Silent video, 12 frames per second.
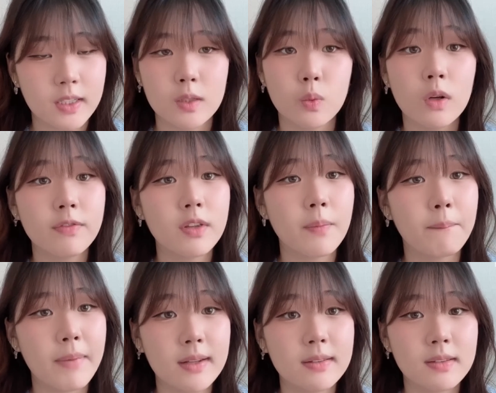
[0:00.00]
It's one of the
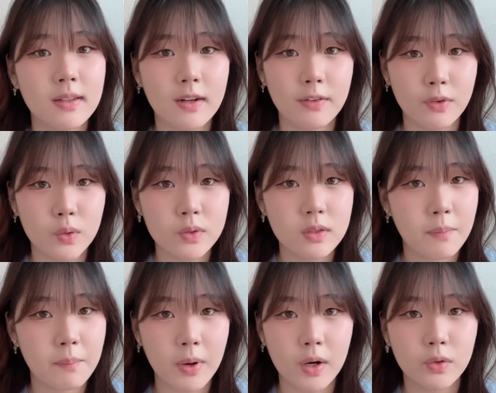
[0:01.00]
best that I've used
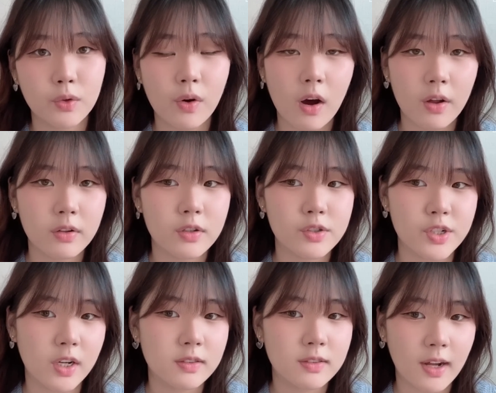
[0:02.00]
compared to other
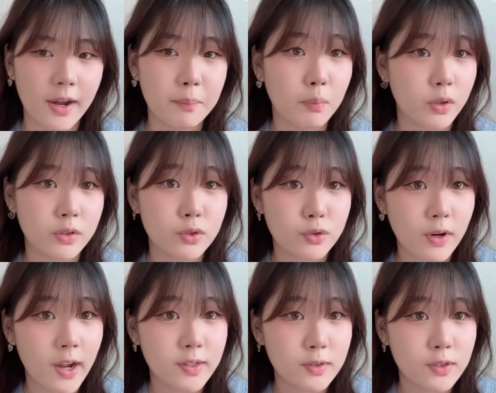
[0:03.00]
gel type
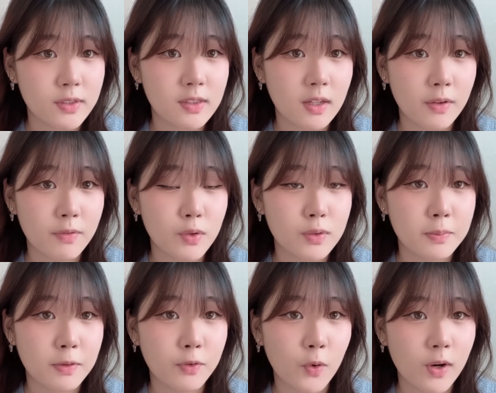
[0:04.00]
moisturizers that I've used
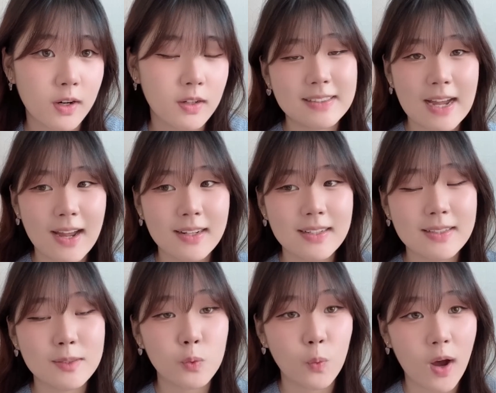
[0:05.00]
before. That
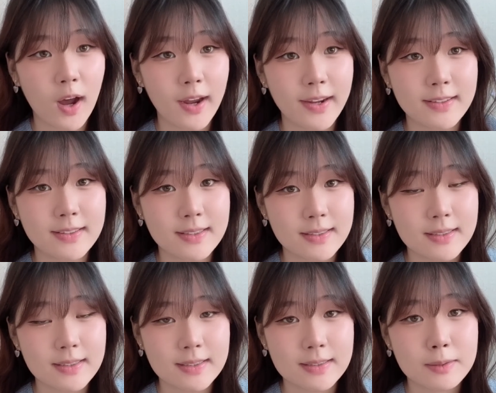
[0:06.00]
is why this
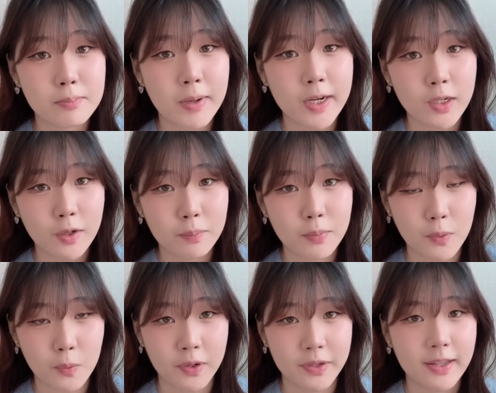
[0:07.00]
is my number
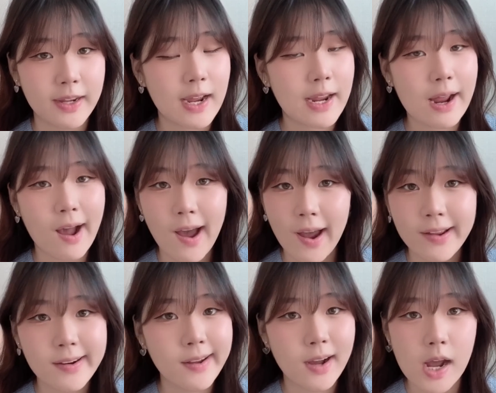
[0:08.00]
one. Like, I
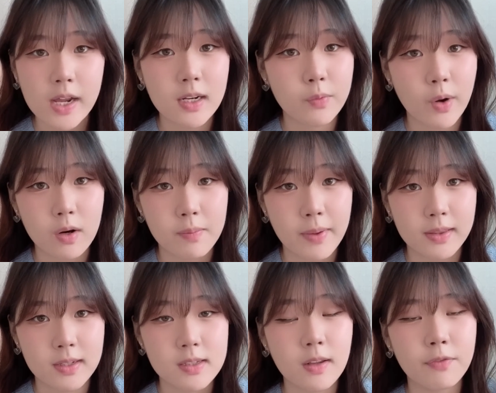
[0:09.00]
highly, highly recommend
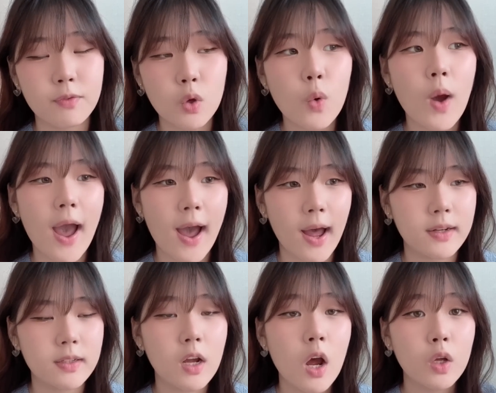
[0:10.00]
this. If you
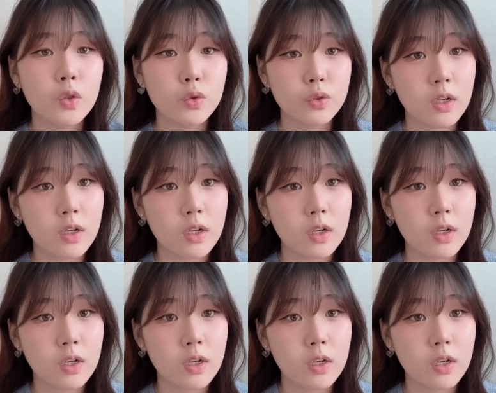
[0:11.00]
had to